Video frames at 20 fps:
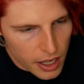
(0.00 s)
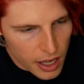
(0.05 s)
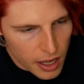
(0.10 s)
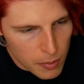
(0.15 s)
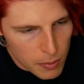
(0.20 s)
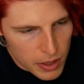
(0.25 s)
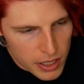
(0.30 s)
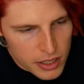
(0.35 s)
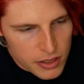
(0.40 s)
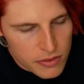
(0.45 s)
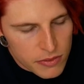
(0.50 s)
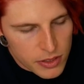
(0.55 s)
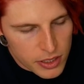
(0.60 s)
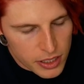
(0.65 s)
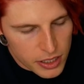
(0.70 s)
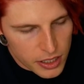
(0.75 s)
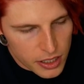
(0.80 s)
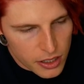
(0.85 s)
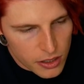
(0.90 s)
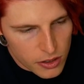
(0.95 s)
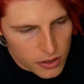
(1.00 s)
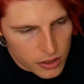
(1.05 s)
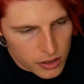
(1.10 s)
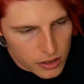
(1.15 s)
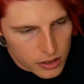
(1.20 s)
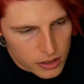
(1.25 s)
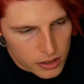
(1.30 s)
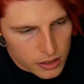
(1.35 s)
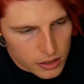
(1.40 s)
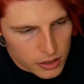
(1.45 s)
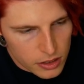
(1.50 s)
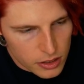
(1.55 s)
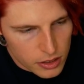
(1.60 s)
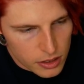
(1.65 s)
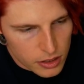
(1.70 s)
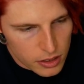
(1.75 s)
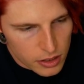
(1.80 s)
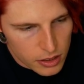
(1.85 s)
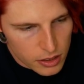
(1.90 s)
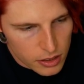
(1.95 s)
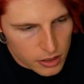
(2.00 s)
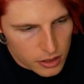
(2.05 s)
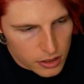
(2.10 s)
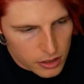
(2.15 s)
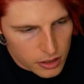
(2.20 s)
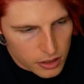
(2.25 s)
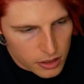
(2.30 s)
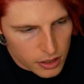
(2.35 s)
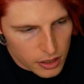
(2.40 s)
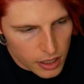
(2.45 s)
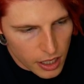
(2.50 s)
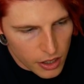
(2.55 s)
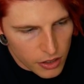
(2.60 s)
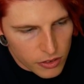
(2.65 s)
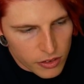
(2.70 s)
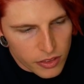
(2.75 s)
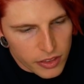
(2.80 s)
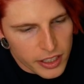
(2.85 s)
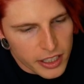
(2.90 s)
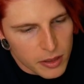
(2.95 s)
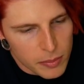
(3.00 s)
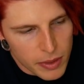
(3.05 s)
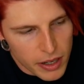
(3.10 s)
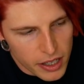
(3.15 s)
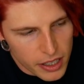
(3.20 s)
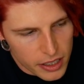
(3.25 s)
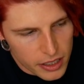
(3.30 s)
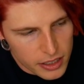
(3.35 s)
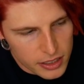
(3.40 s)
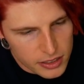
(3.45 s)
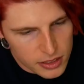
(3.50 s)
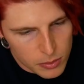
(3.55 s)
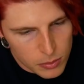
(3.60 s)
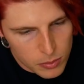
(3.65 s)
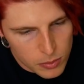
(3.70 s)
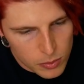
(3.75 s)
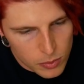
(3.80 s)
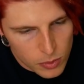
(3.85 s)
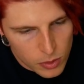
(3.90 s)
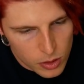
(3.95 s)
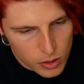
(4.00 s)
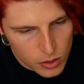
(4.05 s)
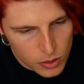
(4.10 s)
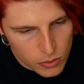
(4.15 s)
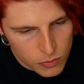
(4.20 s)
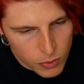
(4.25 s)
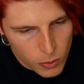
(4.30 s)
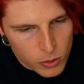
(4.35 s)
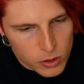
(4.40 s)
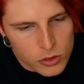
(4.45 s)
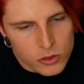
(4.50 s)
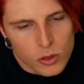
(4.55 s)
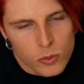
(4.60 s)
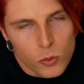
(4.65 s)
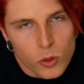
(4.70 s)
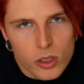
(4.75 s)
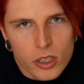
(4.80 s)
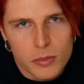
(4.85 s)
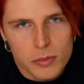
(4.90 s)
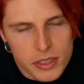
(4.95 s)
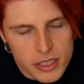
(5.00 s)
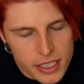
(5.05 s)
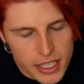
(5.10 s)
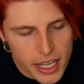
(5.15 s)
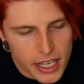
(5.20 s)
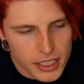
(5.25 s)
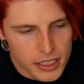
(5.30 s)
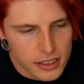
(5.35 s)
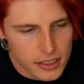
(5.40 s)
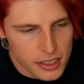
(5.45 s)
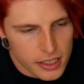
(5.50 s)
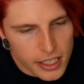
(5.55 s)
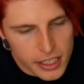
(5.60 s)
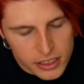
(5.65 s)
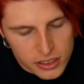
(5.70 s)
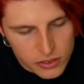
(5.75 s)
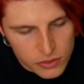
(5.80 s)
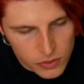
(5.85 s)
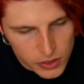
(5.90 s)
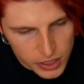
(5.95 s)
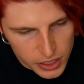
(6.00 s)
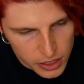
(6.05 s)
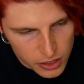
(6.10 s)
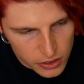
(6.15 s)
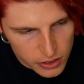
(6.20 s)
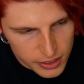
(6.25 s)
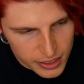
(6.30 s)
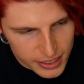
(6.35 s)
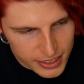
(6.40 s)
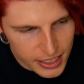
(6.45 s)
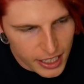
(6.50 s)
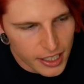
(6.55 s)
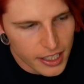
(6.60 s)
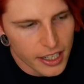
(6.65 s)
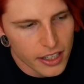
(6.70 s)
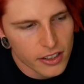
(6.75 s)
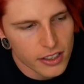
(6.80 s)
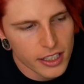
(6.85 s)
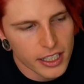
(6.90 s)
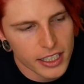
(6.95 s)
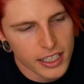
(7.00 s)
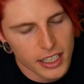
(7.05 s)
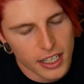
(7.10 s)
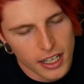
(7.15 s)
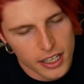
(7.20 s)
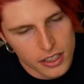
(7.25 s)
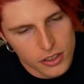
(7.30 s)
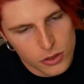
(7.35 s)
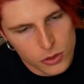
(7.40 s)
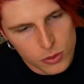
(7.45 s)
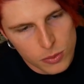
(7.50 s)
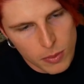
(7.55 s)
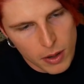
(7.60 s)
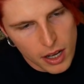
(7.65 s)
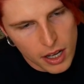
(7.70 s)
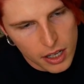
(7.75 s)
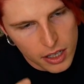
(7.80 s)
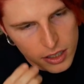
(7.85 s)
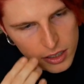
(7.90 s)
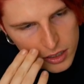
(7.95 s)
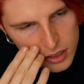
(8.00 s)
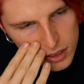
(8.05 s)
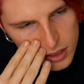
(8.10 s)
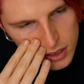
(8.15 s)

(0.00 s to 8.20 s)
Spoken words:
I make a video, I don't think about it because I'm focused on what comes next, the next video. And that's kind of how like I do my